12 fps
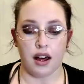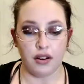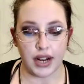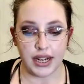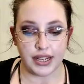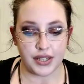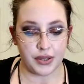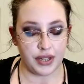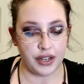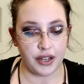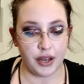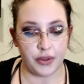Alrighty, so
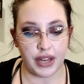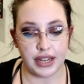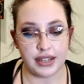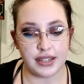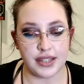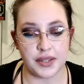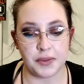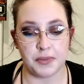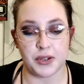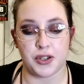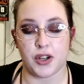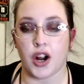there you go. That is
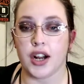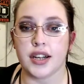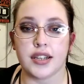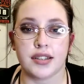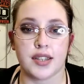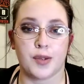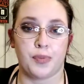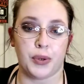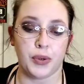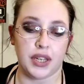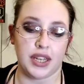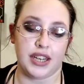some dark,
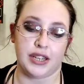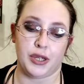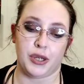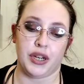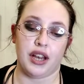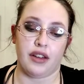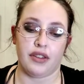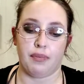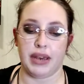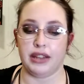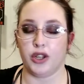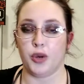spooky history on the
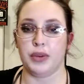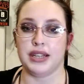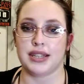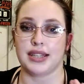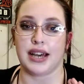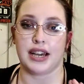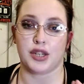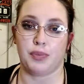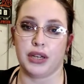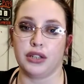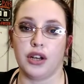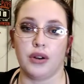Ben Lomond slash
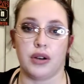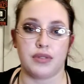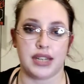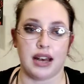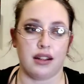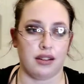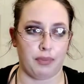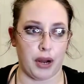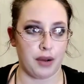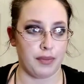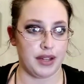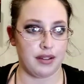Bigelow Hotel
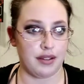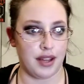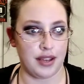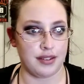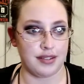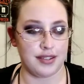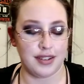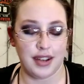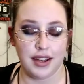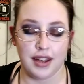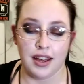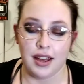apartment things.
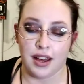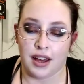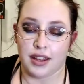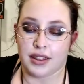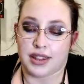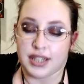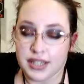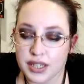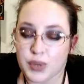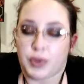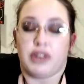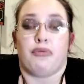This
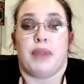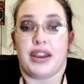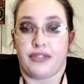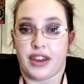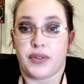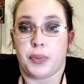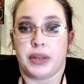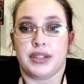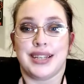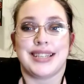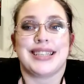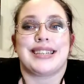is one of my favorite
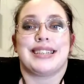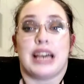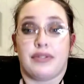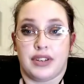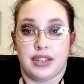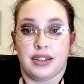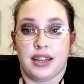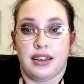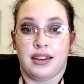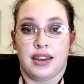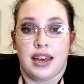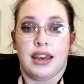buildings,
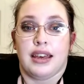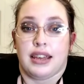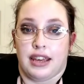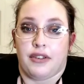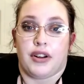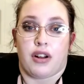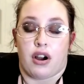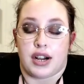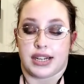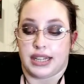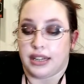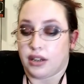definitely, here in
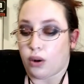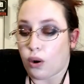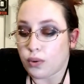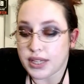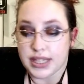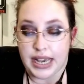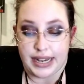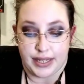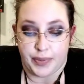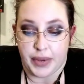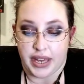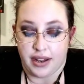Ogden. It always
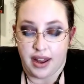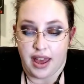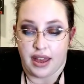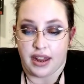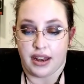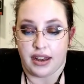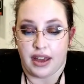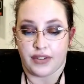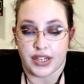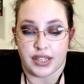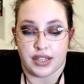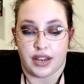has been, and
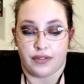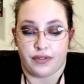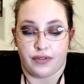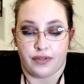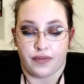ever since I've